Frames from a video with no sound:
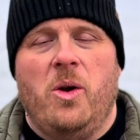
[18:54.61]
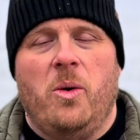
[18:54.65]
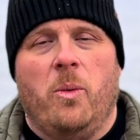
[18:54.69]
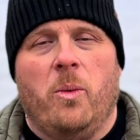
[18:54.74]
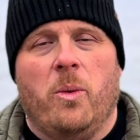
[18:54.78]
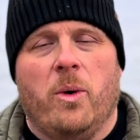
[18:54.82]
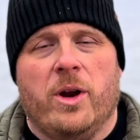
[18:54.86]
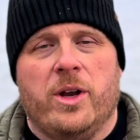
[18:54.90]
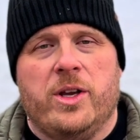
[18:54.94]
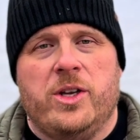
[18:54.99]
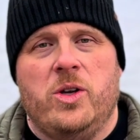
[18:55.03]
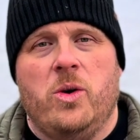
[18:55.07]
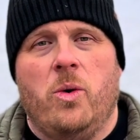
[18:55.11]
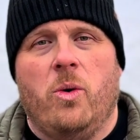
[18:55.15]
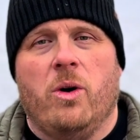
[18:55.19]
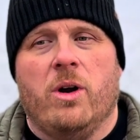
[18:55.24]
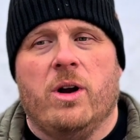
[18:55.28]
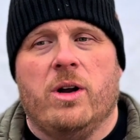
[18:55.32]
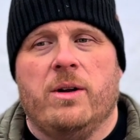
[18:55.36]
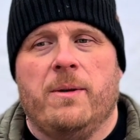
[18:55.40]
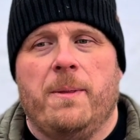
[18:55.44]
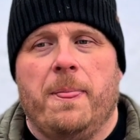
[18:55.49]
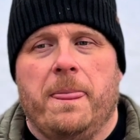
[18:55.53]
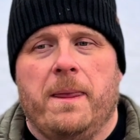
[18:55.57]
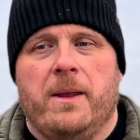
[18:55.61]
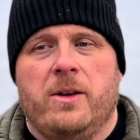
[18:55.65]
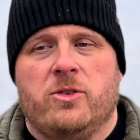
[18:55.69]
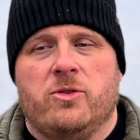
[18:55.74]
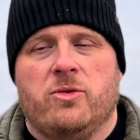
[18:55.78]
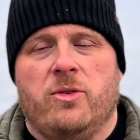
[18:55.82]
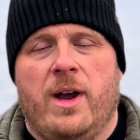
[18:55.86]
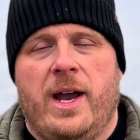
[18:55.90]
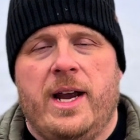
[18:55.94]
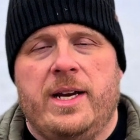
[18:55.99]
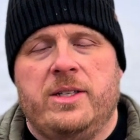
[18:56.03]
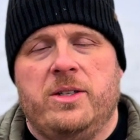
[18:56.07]
where you are
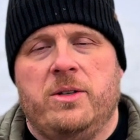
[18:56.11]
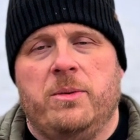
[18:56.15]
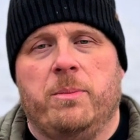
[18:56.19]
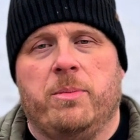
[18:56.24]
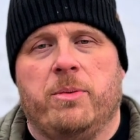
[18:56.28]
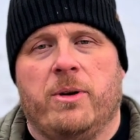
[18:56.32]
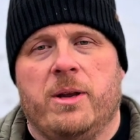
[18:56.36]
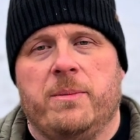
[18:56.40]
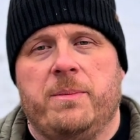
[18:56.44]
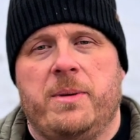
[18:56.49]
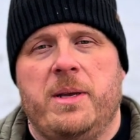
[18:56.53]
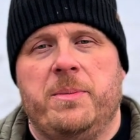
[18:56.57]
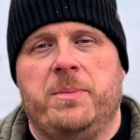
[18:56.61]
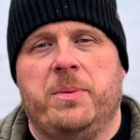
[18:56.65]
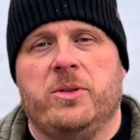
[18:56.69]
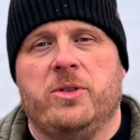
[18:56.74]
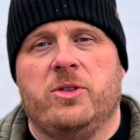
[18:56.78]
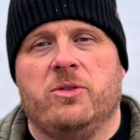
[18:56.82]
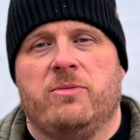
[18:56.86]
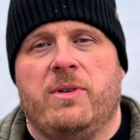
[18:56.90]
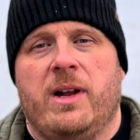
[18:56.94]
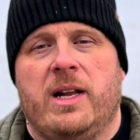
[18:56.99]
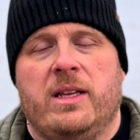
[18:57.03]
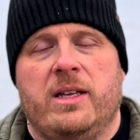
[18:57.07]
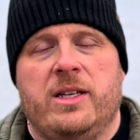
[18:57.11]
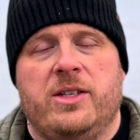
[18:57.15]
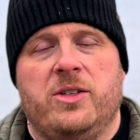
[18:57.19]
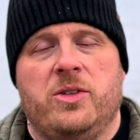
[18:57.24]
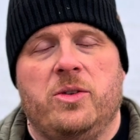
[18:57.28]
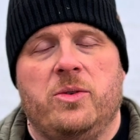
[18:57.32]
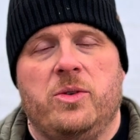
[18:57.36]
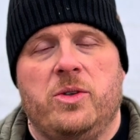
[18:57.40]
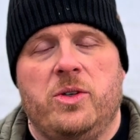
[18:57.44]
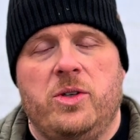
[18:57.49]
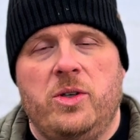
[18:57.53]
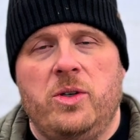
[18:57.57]
trying to bring people directly
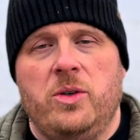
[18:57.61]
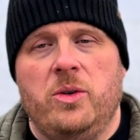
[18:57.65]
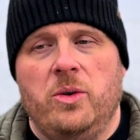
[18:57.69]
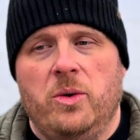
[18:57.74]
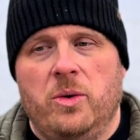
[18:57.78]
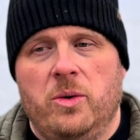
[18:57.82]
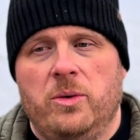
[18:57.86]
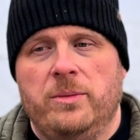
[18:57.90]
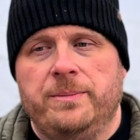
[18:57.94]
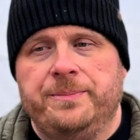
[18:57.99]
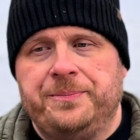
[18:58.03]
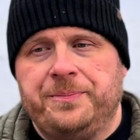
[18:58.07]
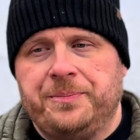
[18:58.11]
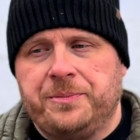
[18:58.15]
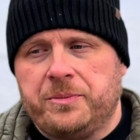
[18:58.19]
to you